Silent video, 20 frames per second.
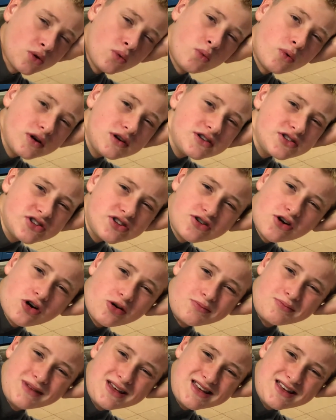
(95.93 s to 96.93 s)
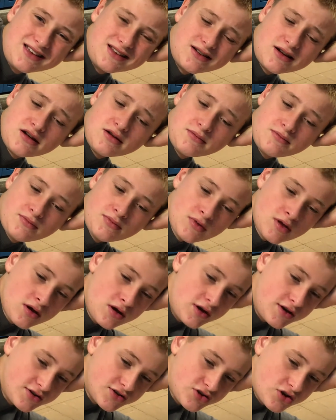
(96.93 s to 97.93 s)
what does it all mean?
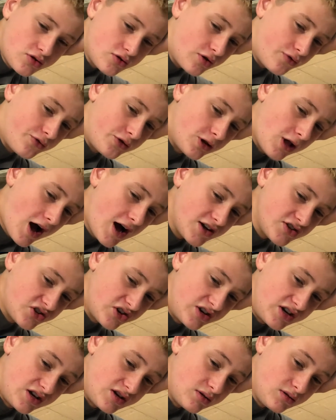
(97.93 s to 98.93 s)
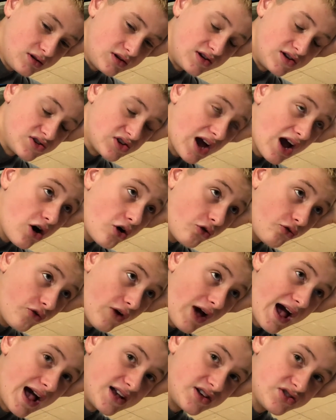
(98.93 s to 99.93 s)
So the velocity is how
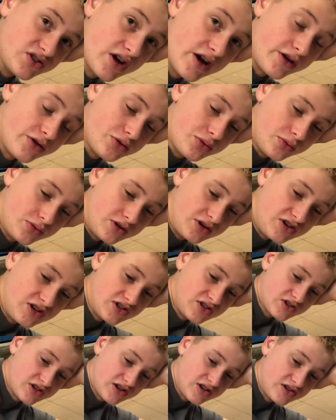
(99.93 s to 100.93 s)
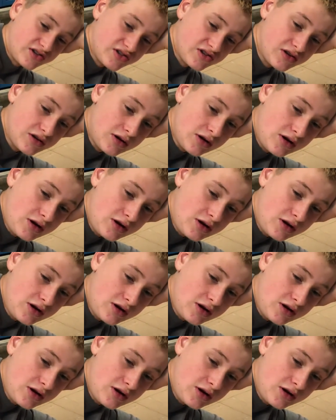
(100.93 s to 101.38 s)
fast I threw the discus.